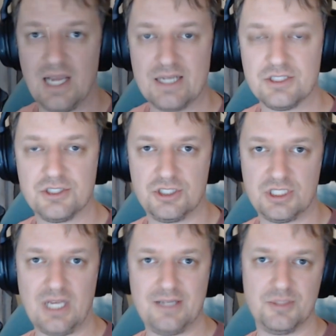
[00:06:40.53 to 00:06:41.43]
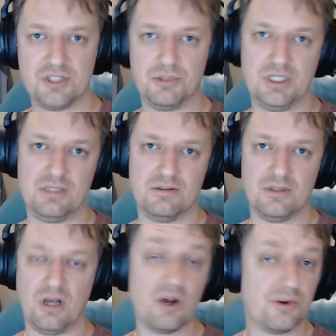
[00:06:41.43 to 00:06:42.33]
to decide between
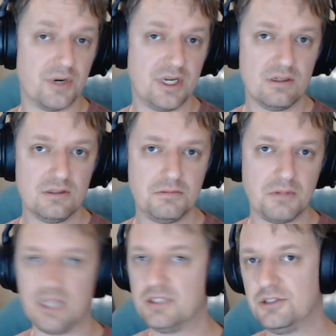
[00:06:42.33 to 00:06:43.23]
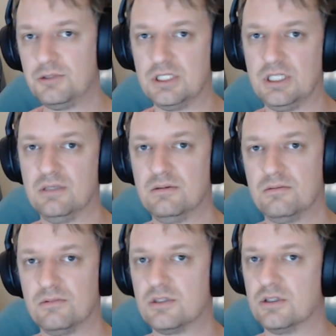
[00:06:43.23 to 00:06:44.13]
Unreal and Unity,
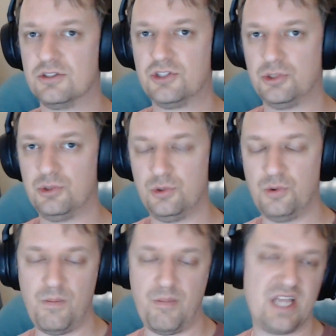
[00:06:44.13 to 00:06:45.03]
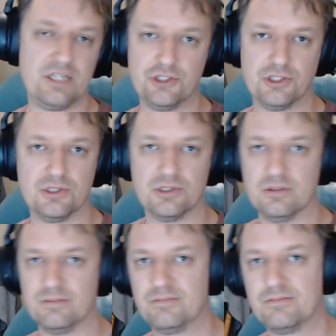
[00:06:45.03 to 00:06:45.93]
the 2 major
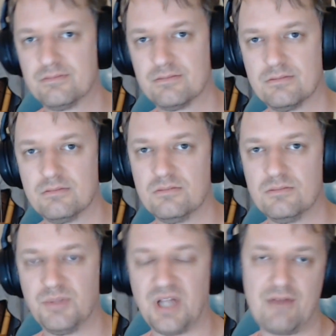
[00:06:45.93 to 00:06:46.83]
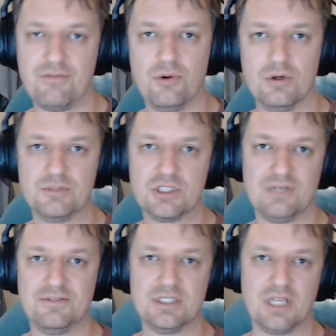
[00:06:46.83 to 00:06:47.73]
platforms of
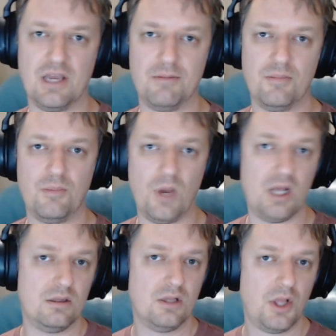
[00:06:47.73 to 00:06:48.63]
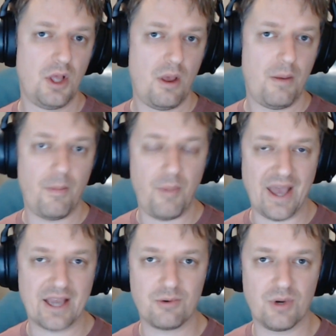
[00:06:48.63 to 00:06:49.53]
the time. Well,
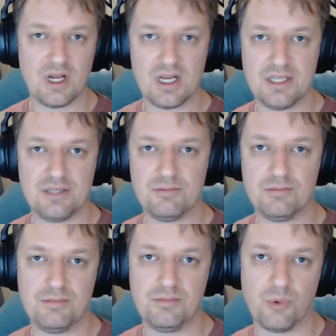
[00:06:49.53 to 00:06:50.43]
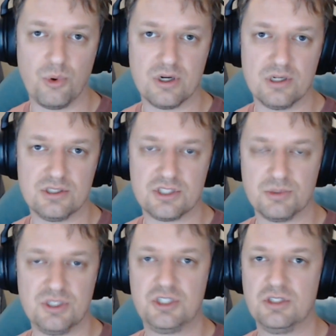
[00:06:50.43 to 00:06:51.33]
back when I was
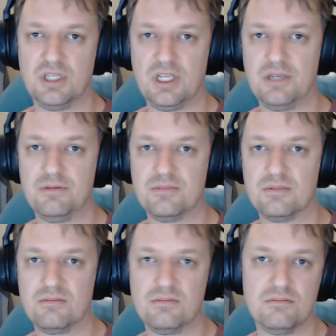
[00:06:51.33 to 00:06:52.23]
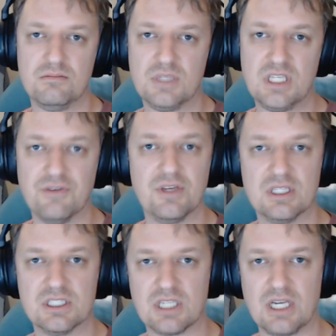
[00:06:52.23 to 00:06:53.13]
originally giving
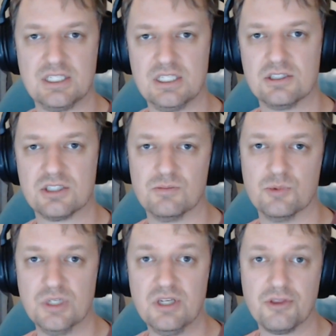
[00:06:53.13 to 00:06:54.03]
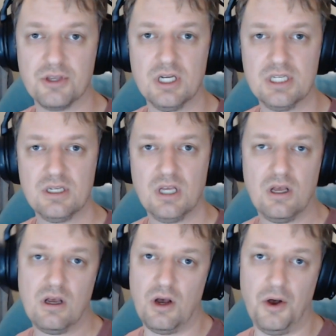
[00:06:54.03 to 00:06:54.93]
this idea some real thought,
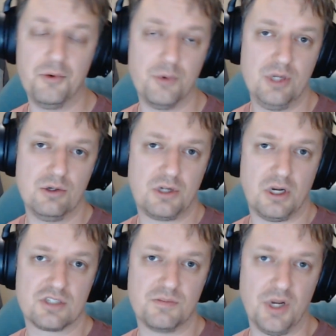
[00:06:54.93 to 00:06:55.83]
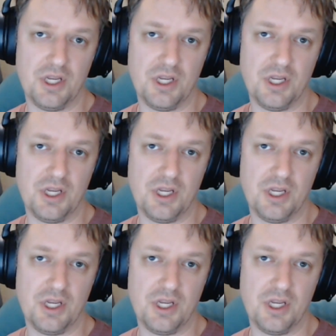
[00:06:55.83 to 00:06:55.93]
Unreal cost money,